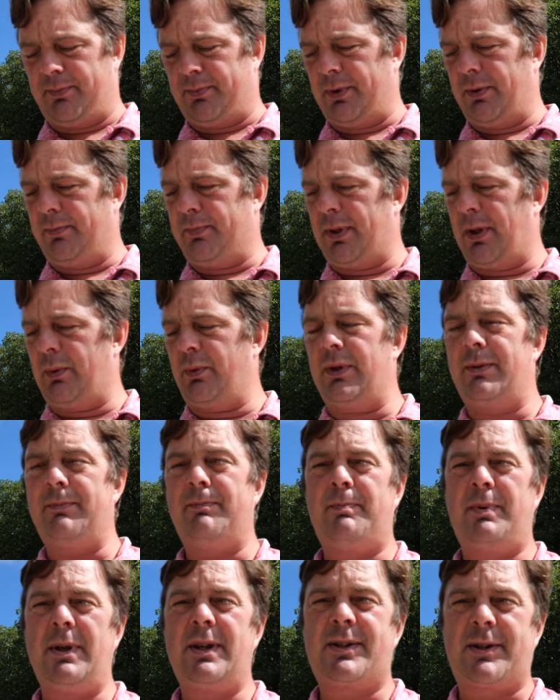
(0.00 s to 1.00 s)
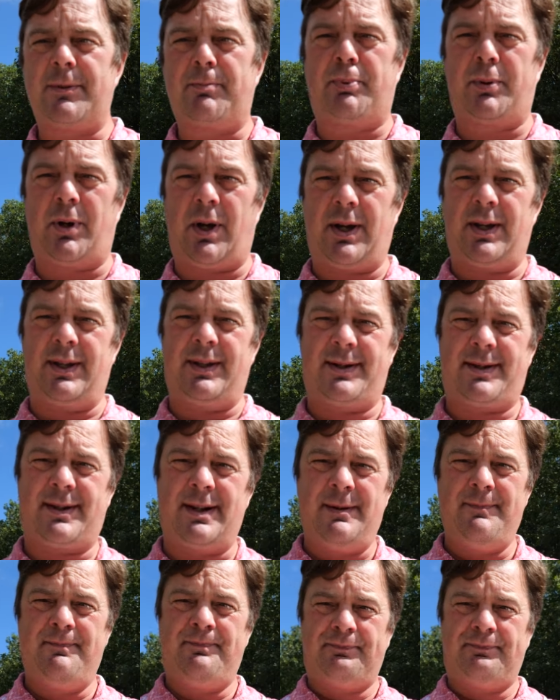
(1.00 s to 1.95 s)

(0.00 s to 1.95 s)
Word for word: brew, but I wouldn't be surprised